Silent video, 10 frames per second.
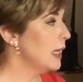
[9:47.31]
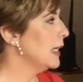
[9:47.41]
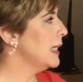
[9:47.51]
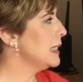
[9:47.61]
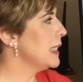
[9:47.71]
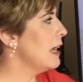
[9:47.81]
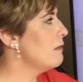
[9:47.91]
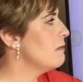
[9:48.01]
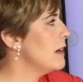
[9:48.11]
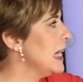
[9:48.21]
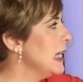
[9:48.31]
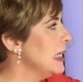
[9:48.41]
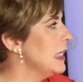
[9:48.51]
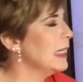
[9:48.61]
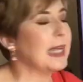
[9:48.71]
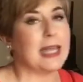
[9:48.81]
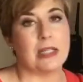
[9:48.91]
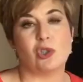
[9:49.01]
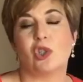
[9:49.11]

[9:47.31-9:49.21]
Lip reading: It's a rain gauge.